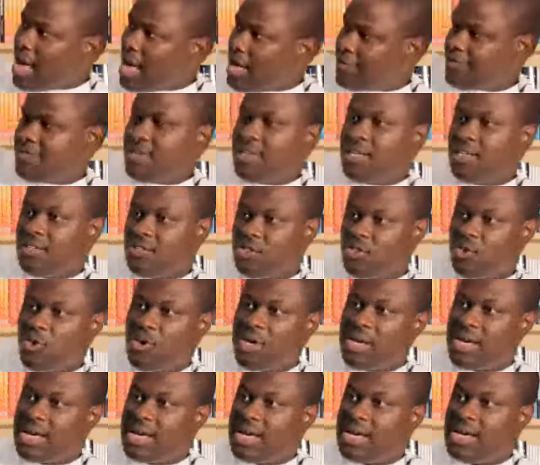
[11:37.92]
after
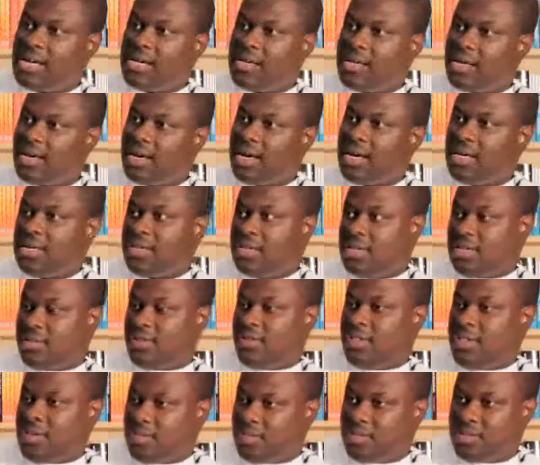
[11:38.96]
Chinga and
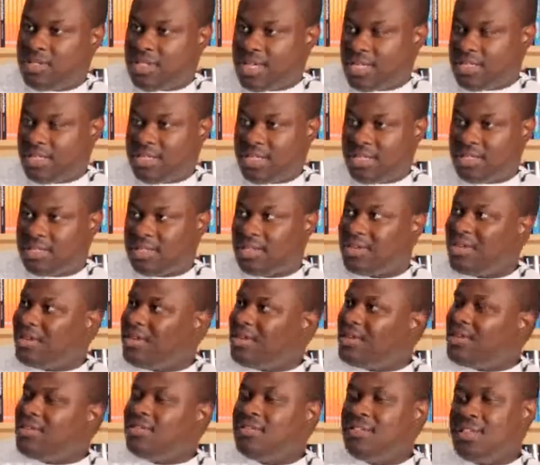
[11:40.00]
their set,
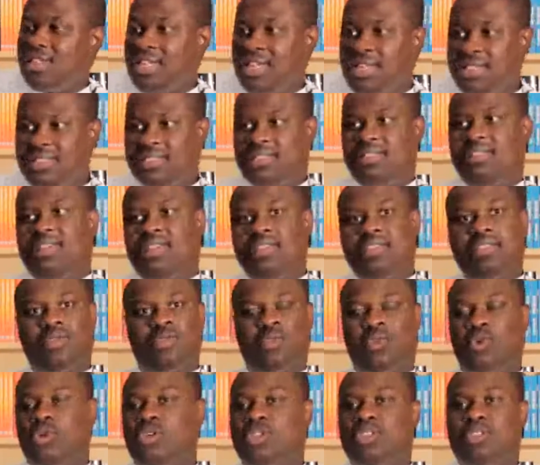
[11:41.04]
the next
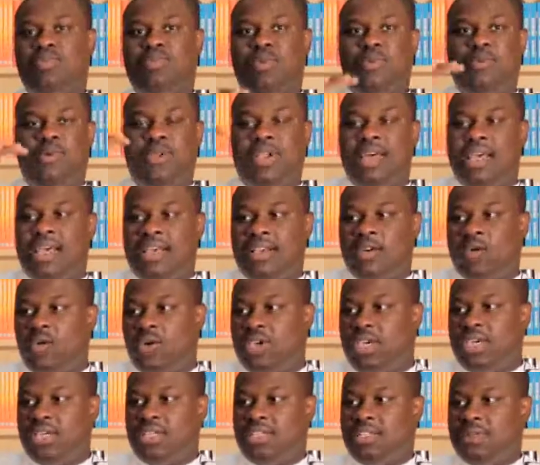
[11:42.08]
set was people like
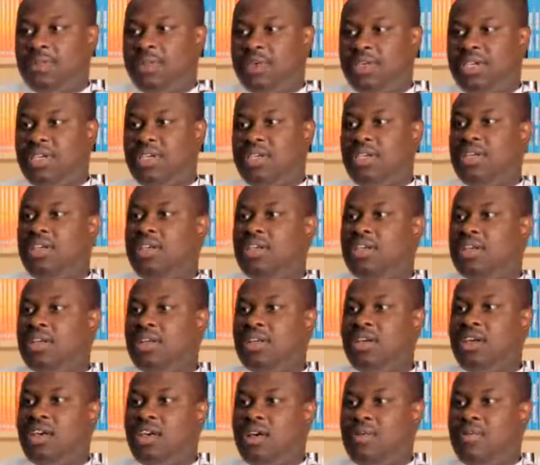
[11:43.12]
Okendibe,
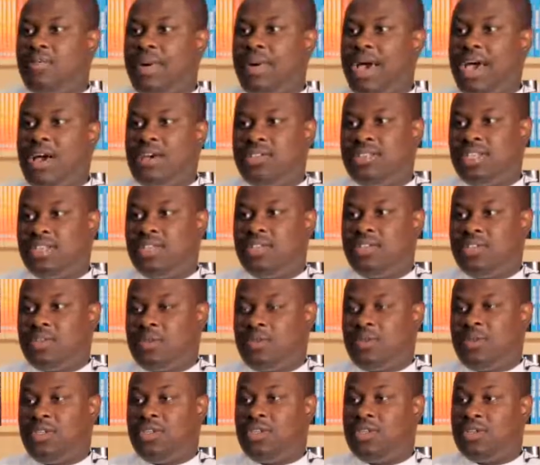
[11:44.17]
Pius
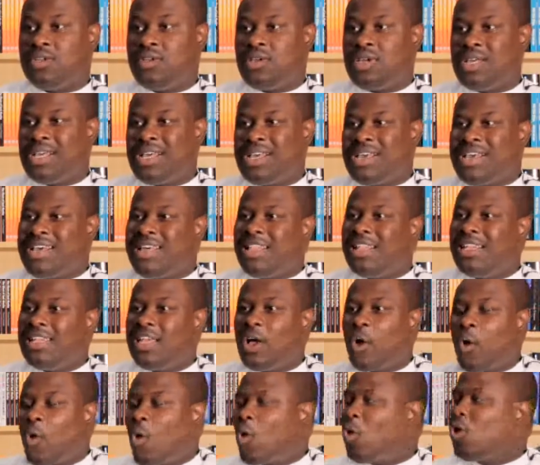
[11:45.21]
Adesone.
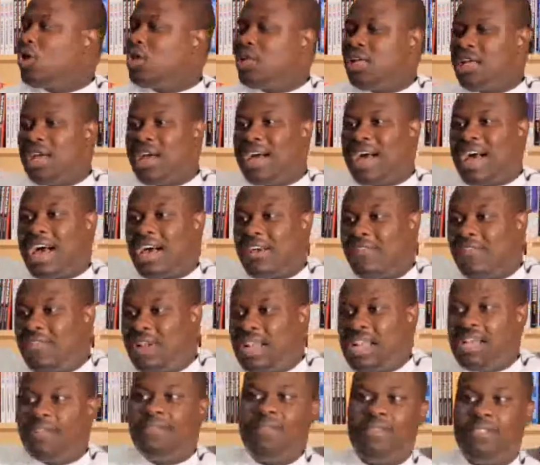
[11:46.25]
They all have
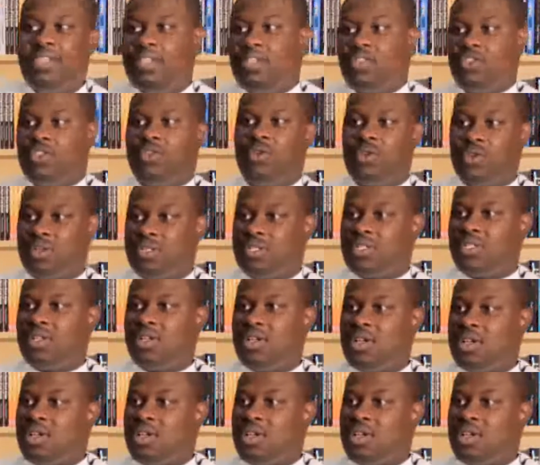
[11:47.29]
left these shows.